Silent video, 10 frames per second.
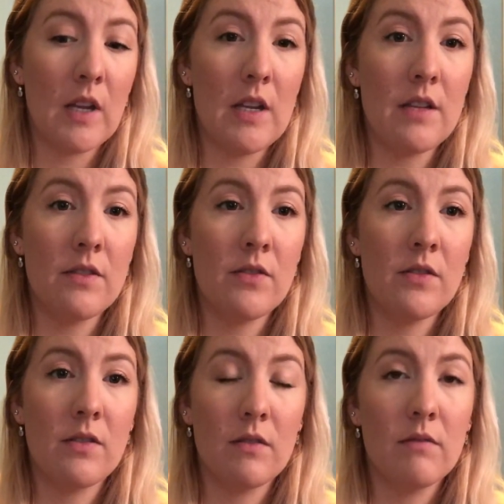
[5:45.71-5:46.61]

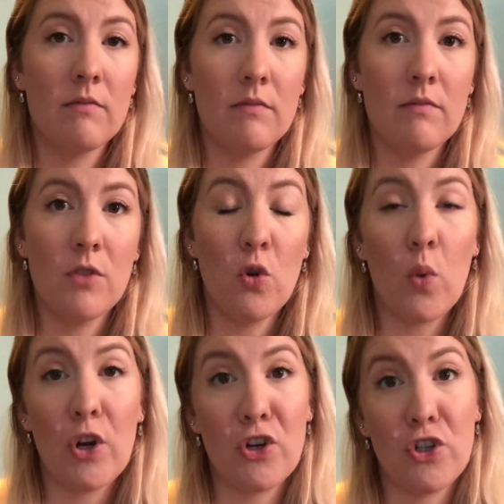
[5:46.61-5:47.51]
is,
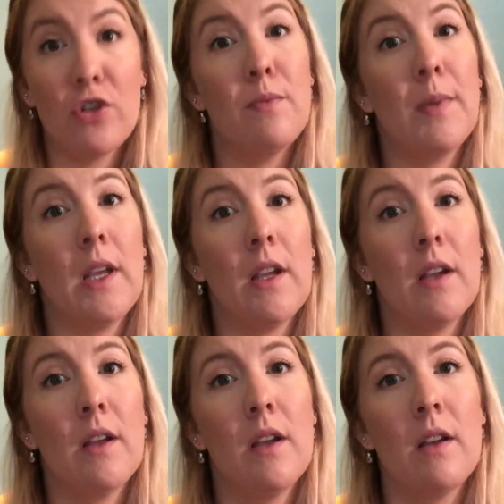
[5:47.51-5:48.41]
where it should
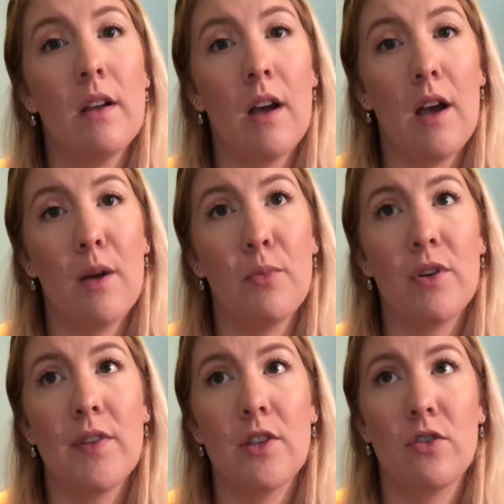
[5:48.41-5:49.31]
be
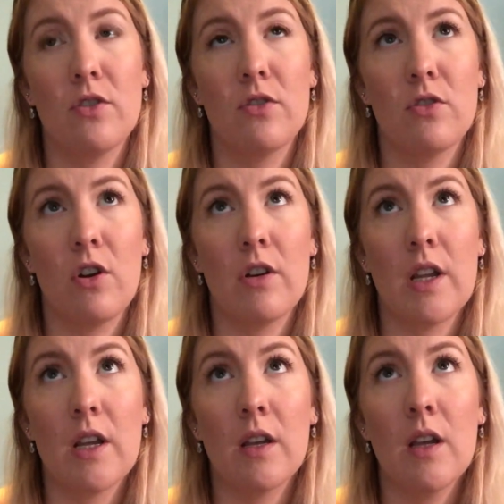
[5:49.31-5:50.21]
previous to
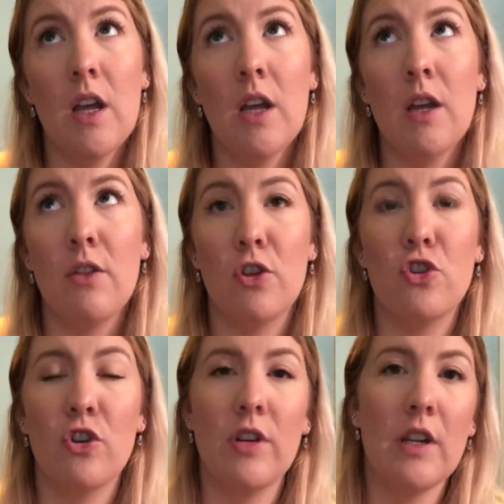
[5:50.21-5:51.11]
starting the
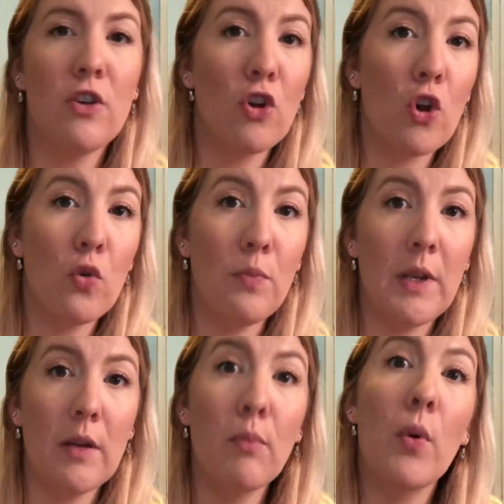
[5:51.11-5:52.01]
journey in your OB
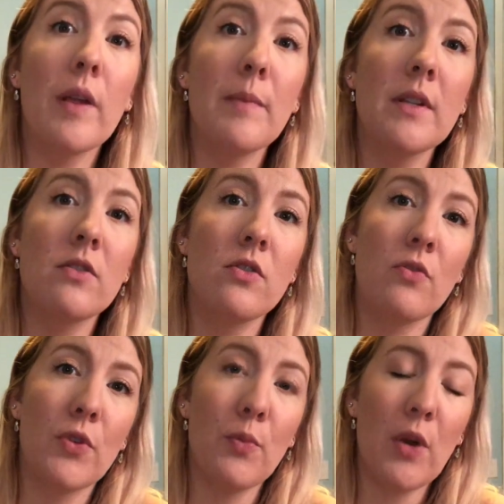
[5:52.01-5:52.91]
appointments
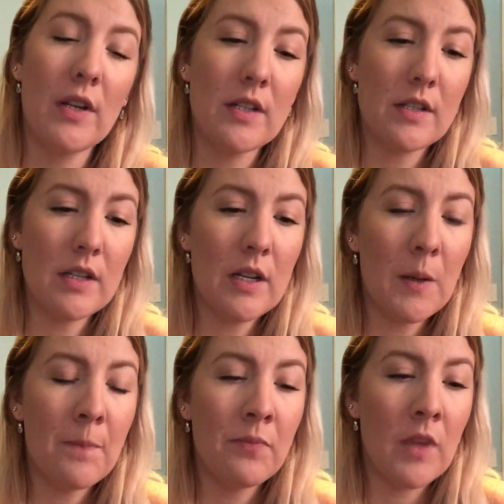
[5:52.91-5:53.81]
through your
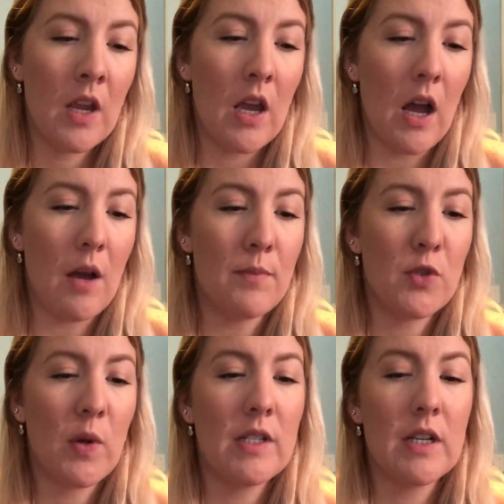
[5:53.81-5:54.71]
pregnancy.
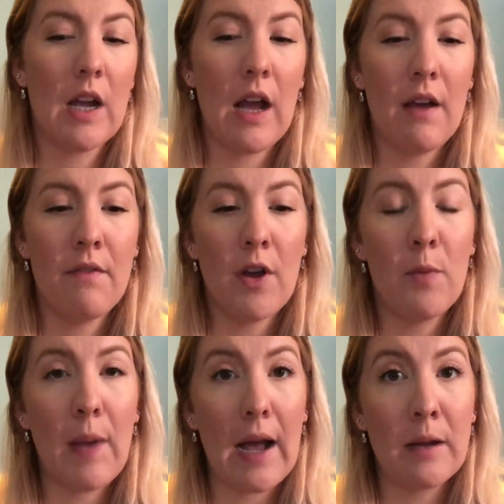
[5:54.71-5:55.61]
So I did have a
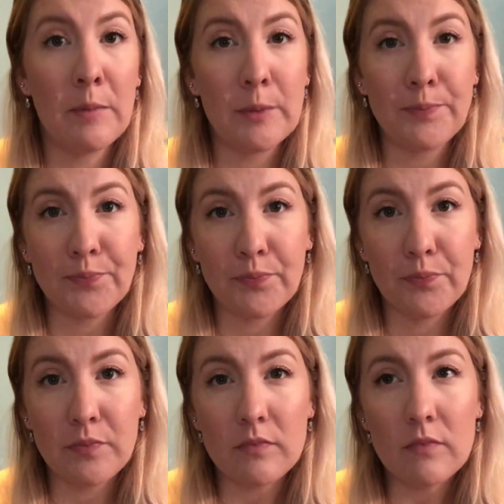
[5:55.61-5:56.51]
pap,
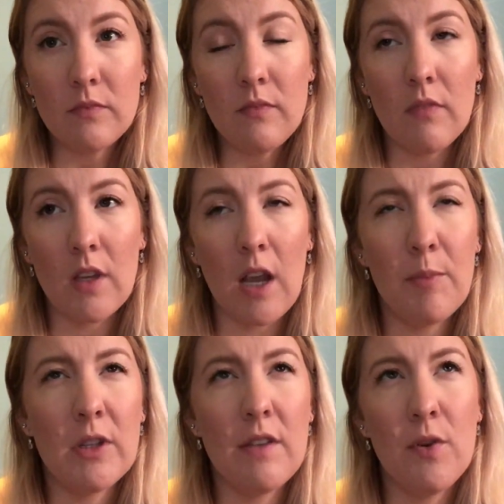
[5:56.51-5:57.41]
I
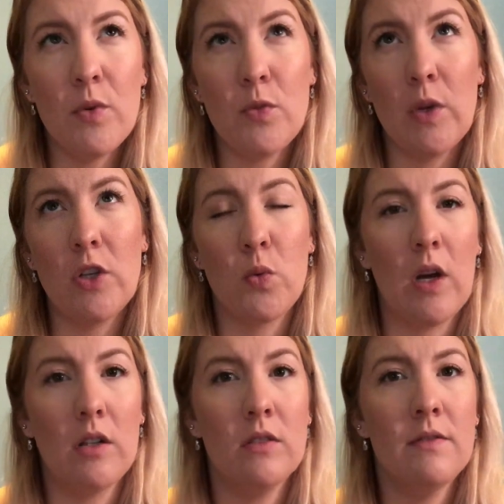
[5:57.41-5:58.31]
believe it was week
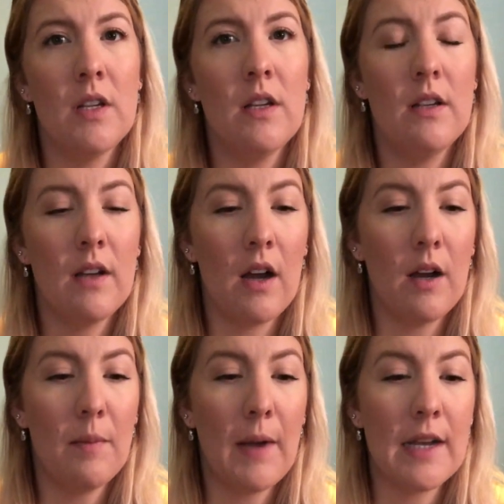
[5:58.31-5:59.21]
12.
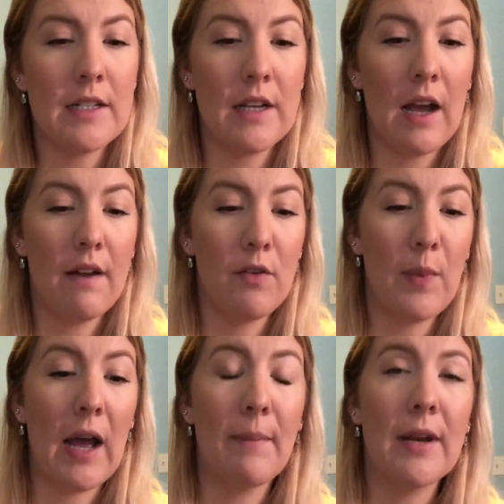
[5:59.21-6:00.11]
I did have a
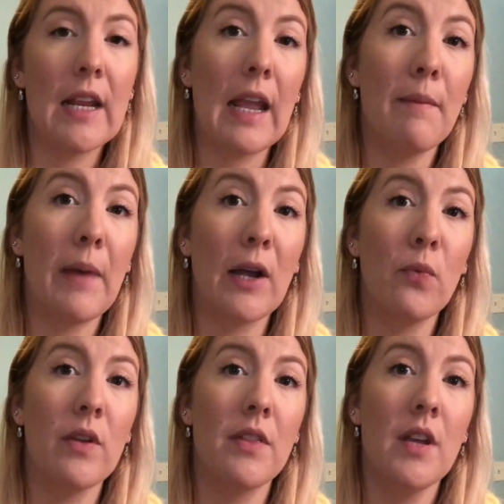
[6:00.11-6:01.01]
pap and it came
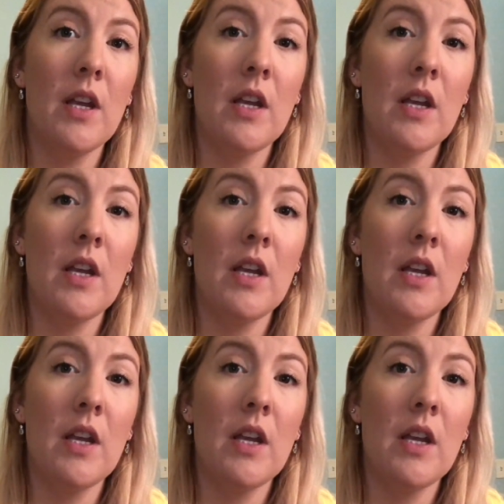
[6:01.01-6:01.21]
back with